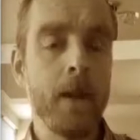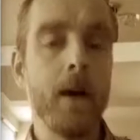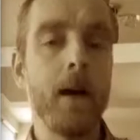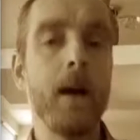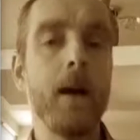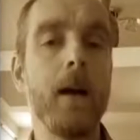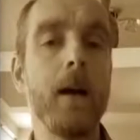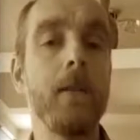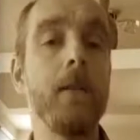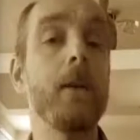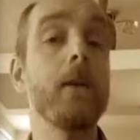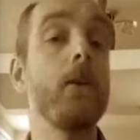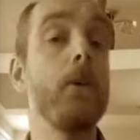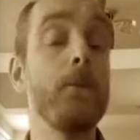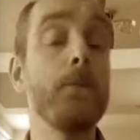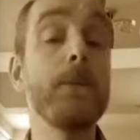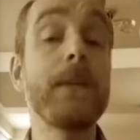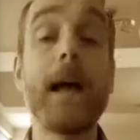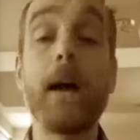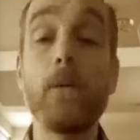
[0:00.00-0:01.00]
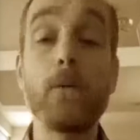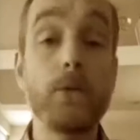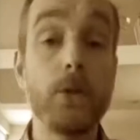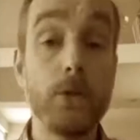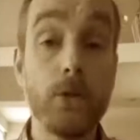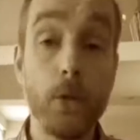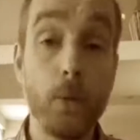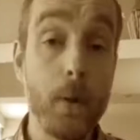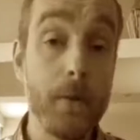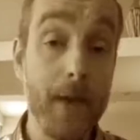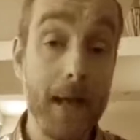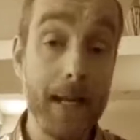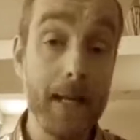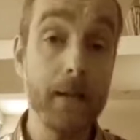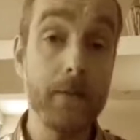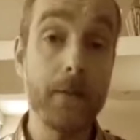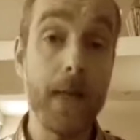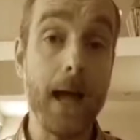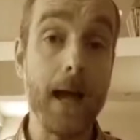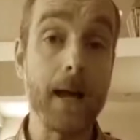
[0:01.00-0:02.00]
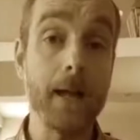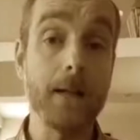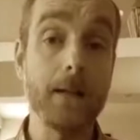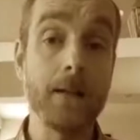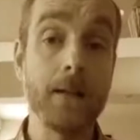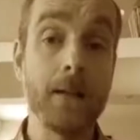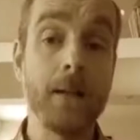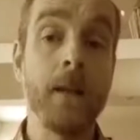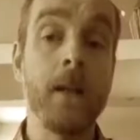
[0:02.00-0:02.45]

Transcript: that comes out to do with any of that,